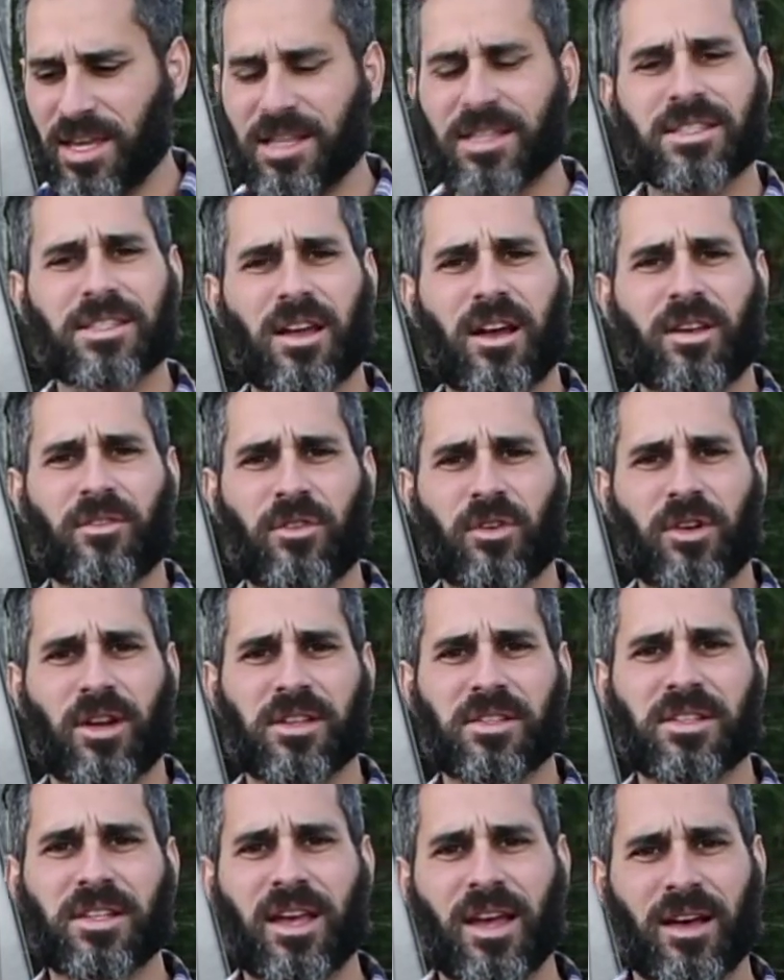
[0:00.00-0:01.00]
inside of your
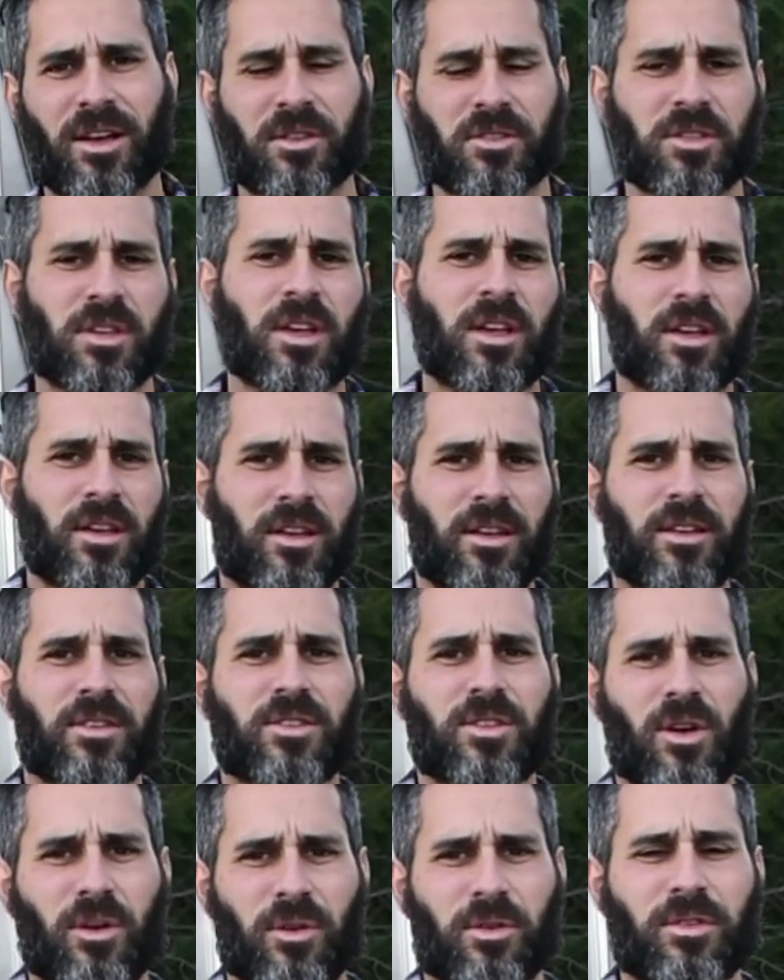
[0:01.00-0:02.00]
nesting house, is
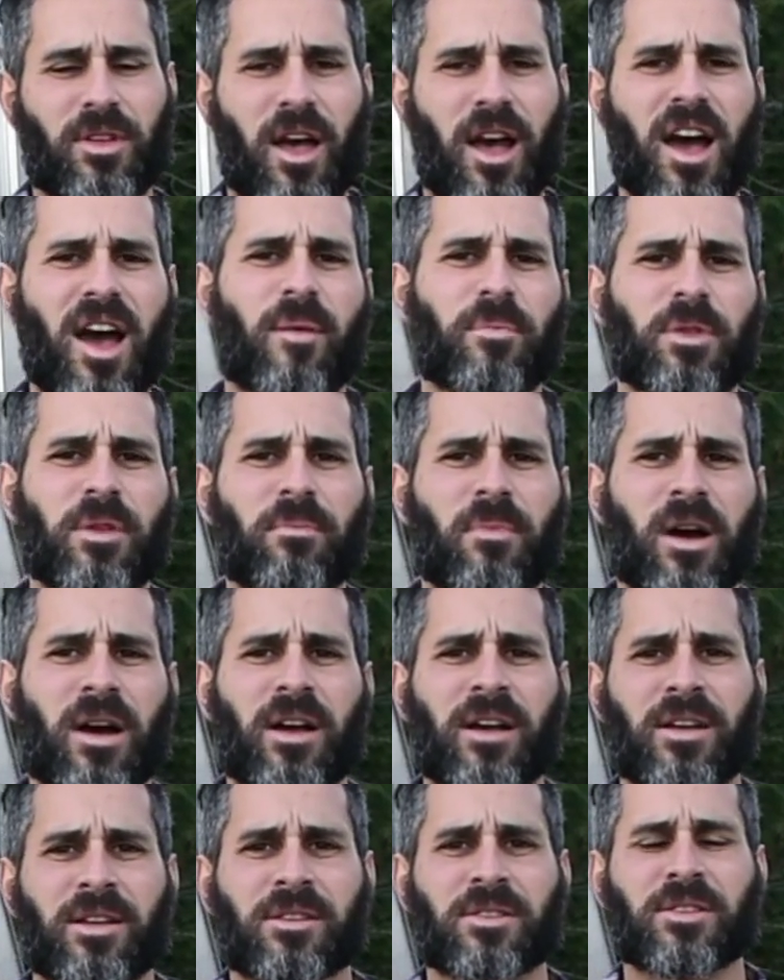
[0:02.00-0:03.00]
going to
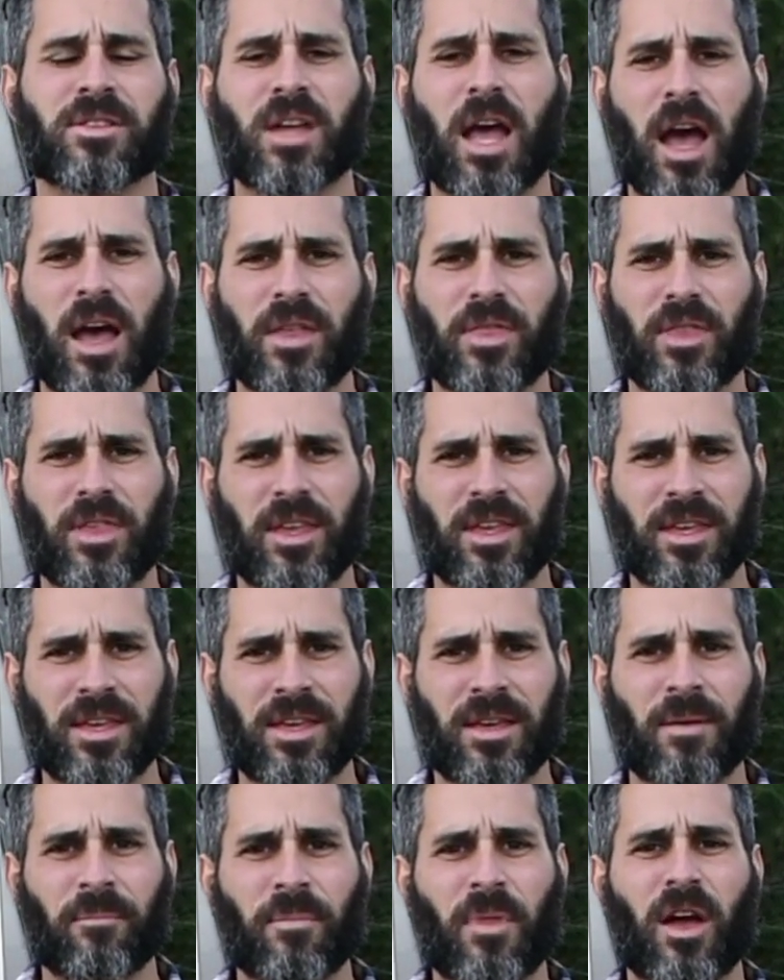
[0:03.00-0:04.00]
optimize
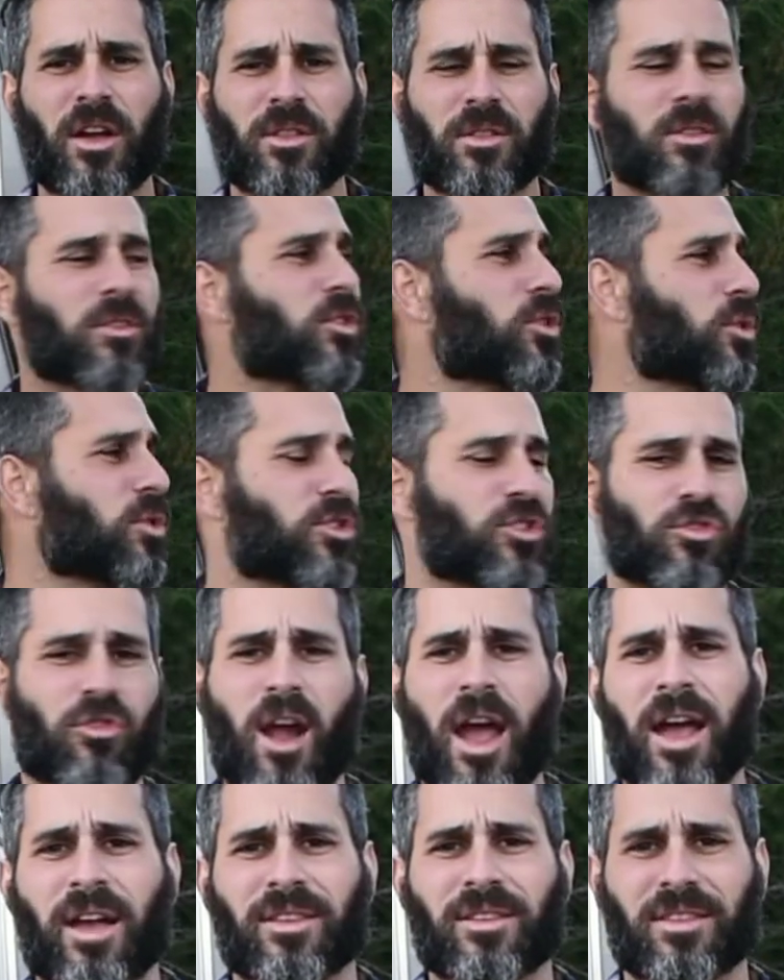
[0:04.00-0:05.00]
the uh, to
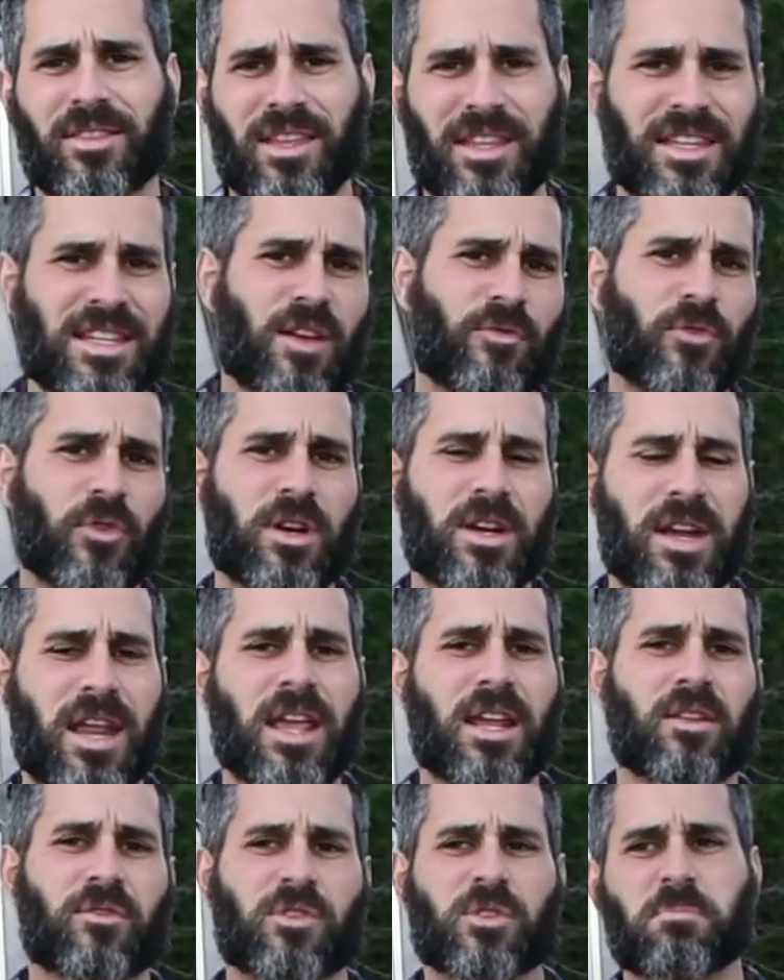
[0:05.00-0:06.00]
attract the different
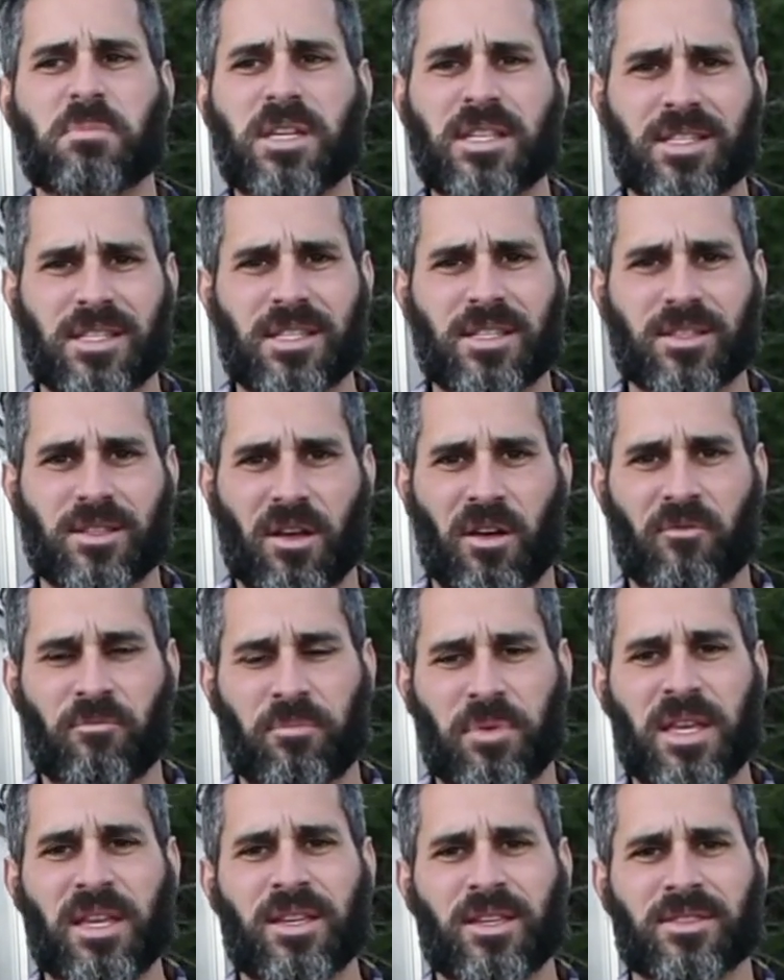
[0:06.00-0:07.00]
native species of
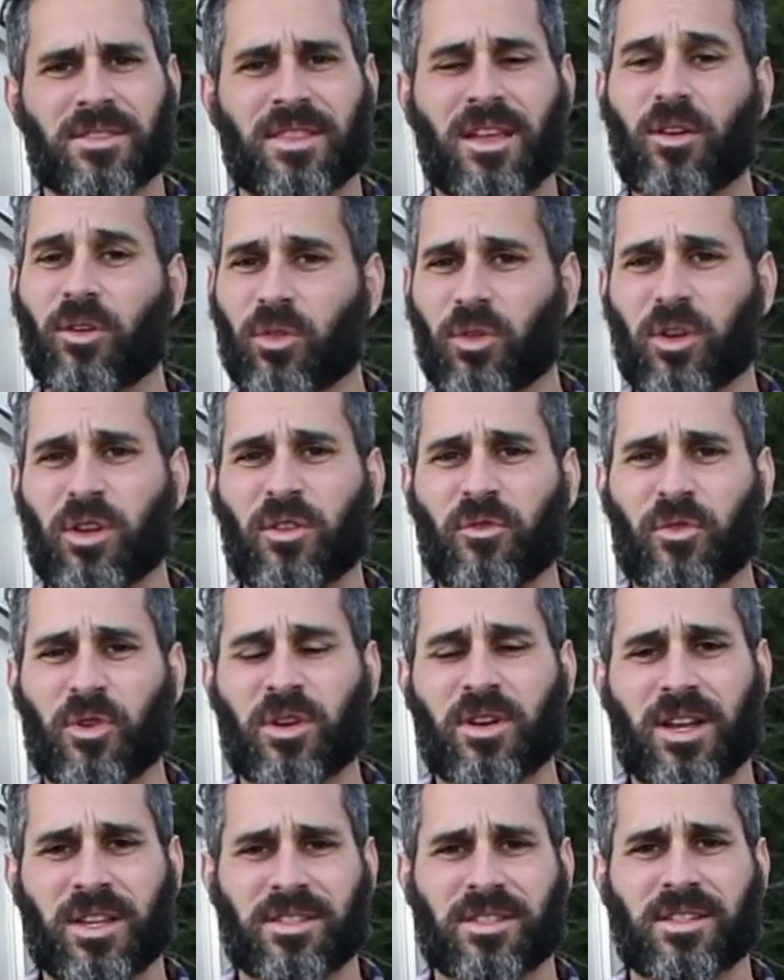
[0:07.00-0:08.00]
bees that are looking for
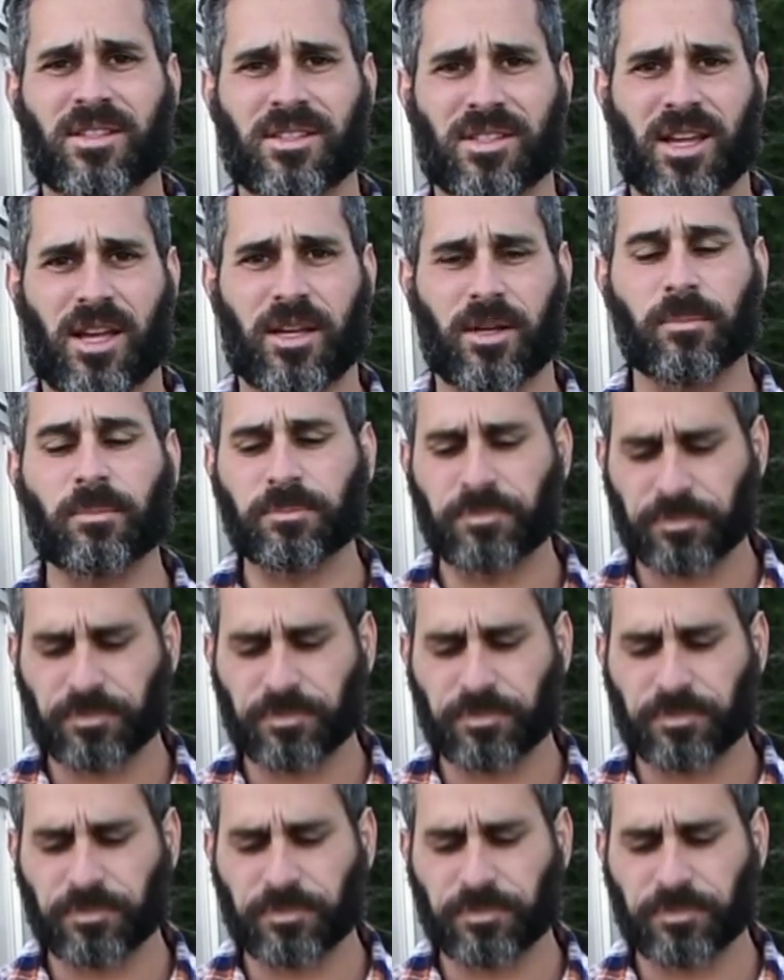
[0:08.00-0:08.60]
a nesting site.